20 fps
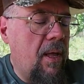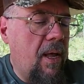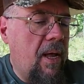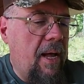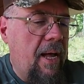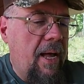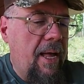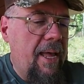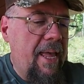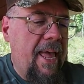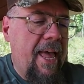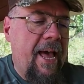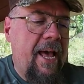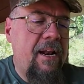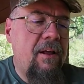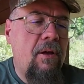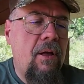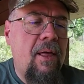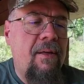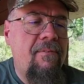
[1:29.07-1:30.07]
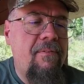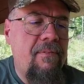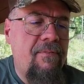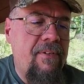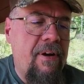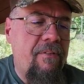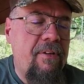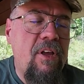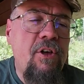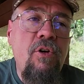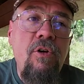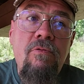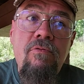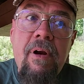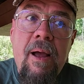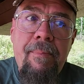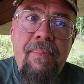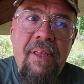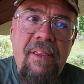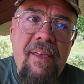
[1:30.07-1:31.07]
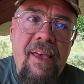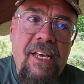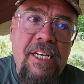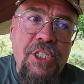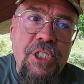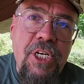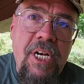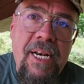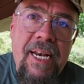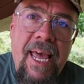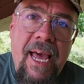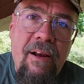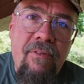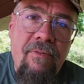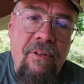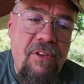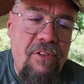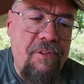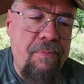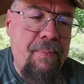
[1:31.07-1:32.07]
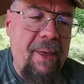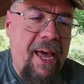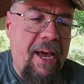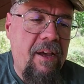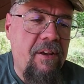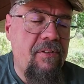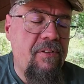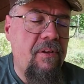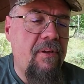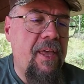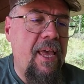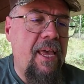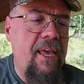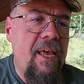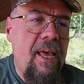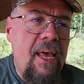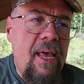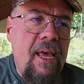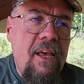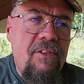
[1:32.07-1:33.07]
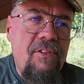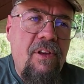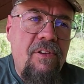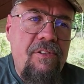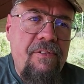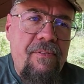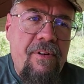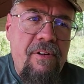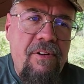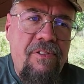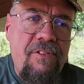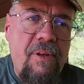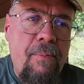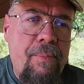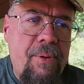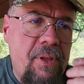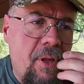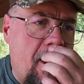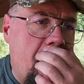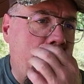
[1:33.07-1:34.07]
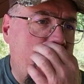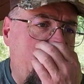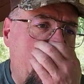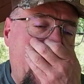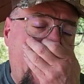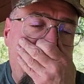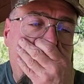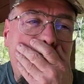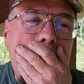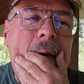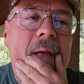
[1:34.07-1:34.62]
it had a very good reputation in that respect. Okay, it's also very simple to operate.